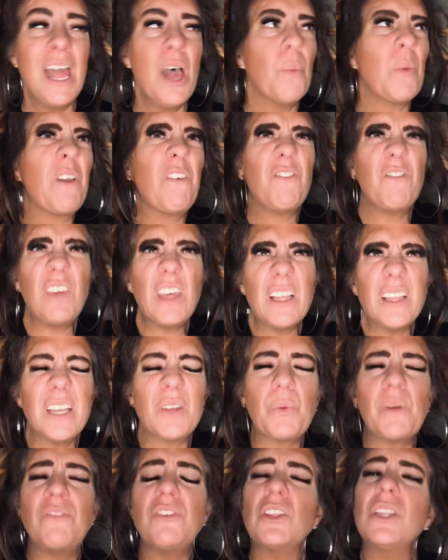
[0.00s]
We feel
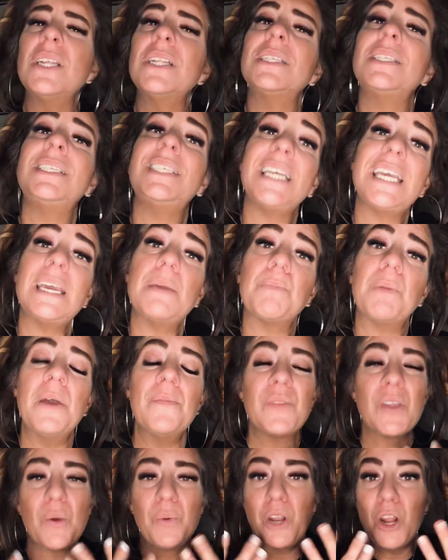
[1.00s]
it deep,
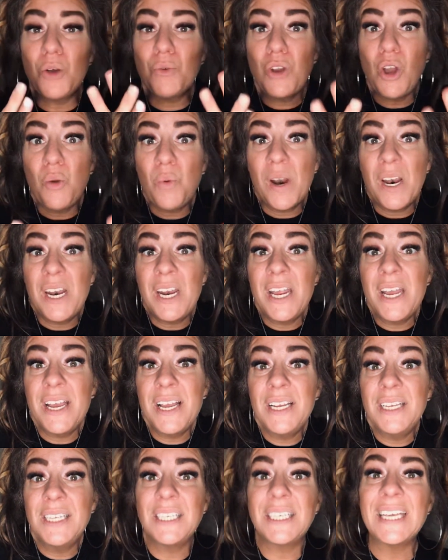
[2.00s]
and we don't know what it
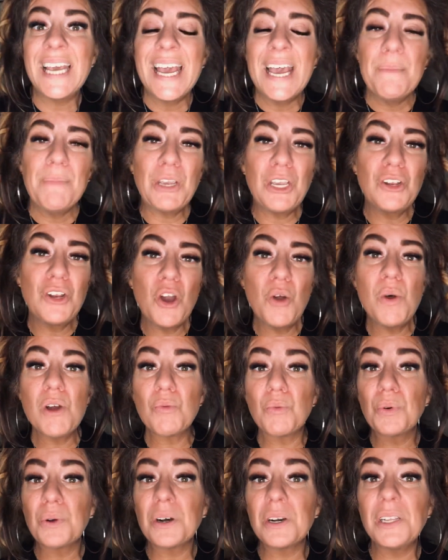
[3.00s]
is. But you know
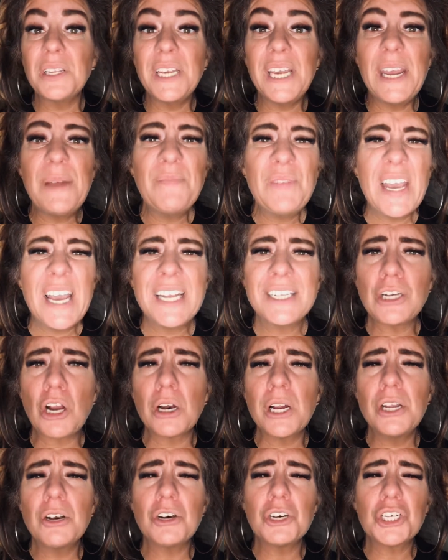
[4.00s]
what, really? It's our
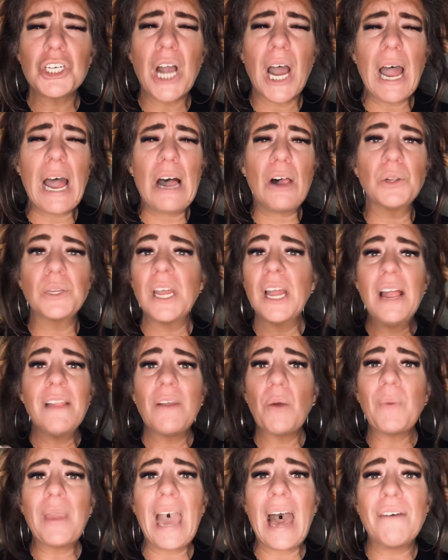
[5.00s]
inner child
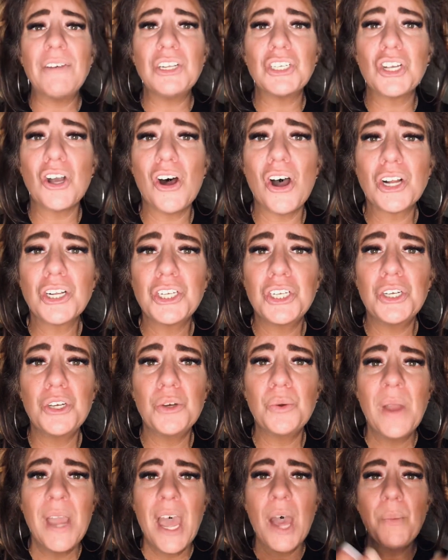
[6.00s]
that we haven't talked
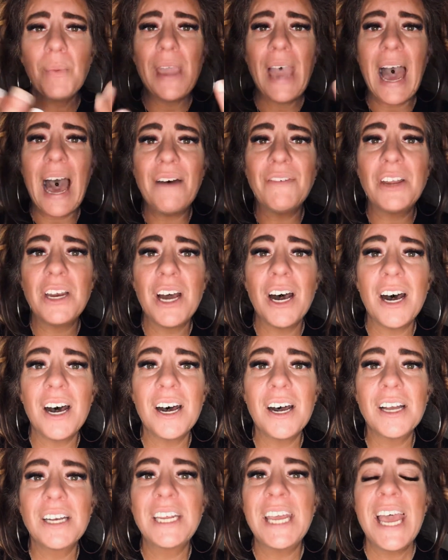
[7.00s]
to, and we haven't
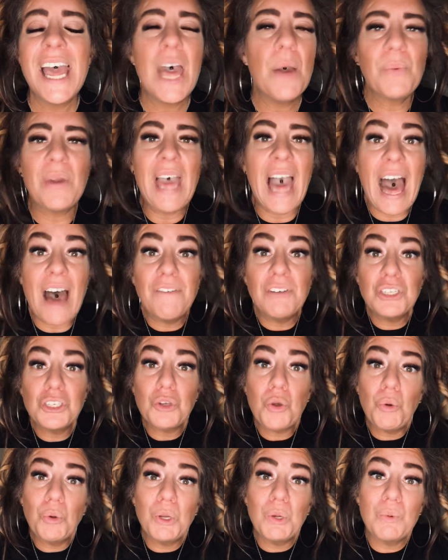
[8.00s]
hugged, and we haven't
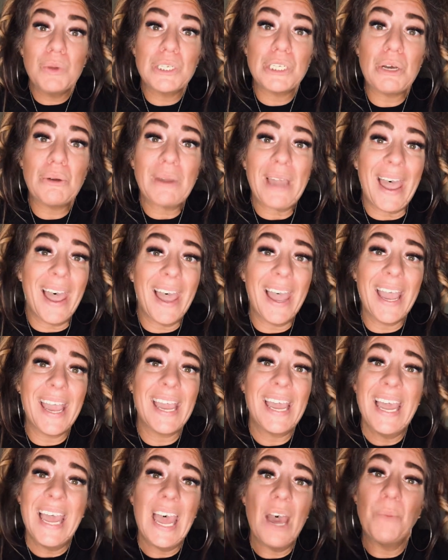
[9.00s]
told it was okay,
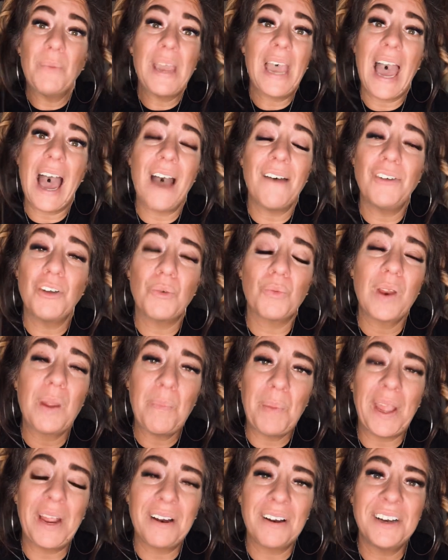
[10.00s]
and we haven't
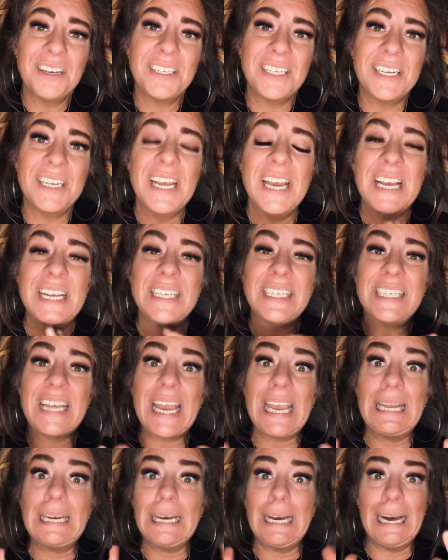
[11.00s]
reparented,
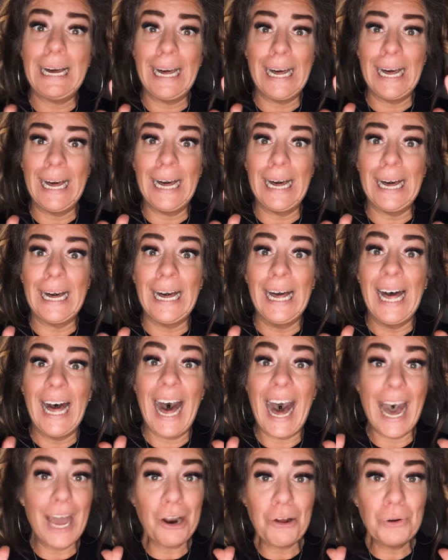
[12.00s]
saying,
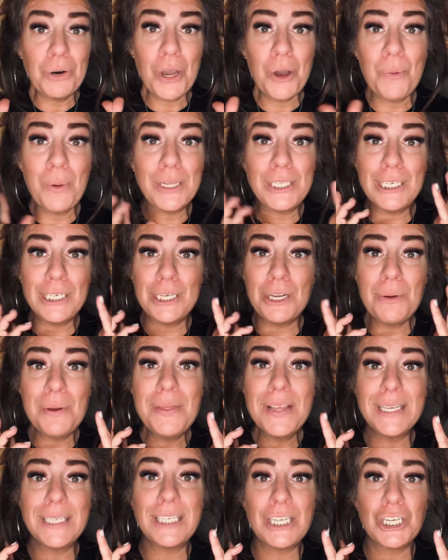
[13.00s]
I don't know what to do in
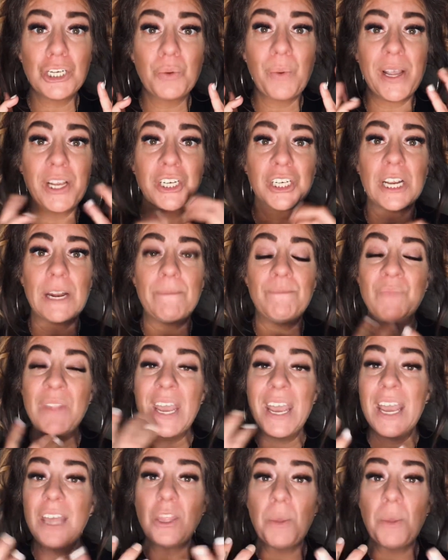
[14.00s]
this situation. In